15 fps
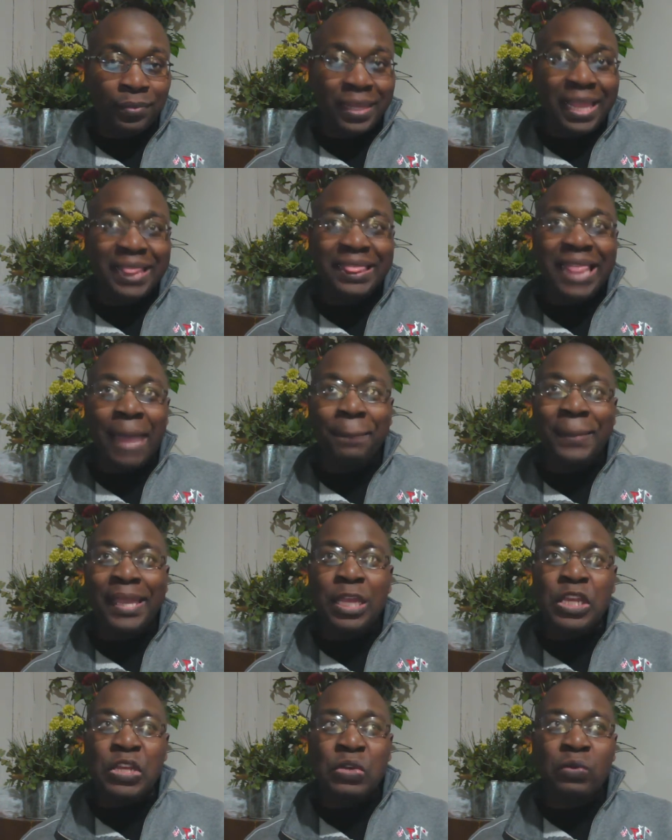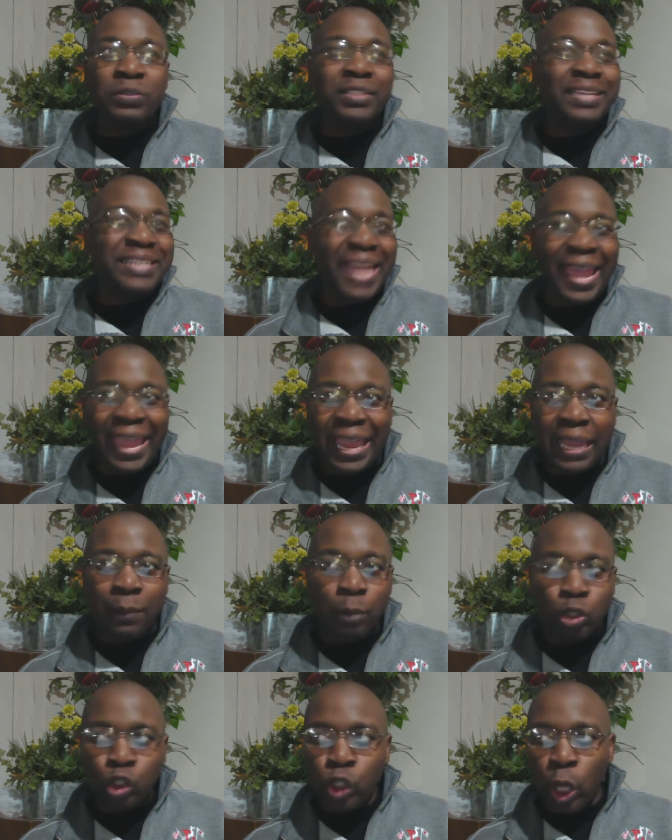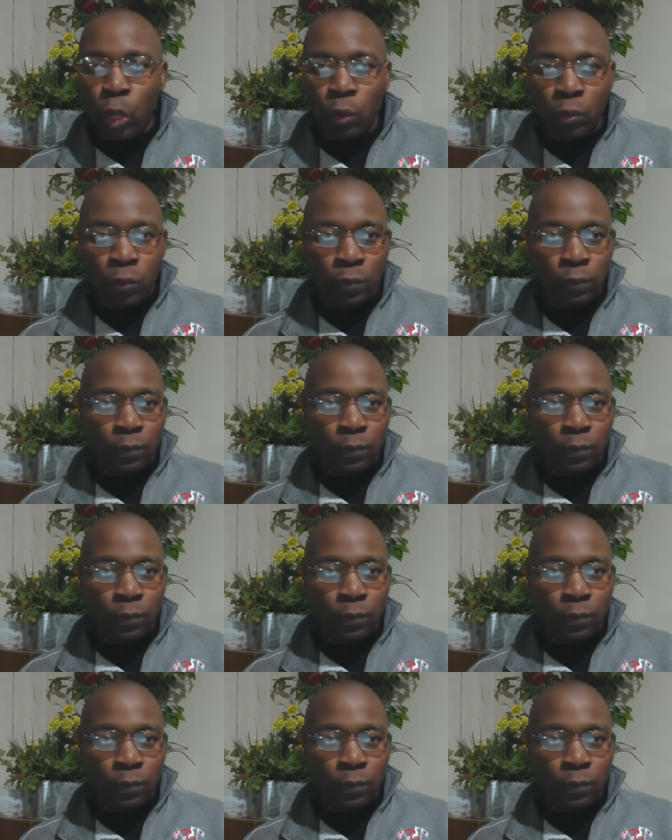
let me use the name Joe.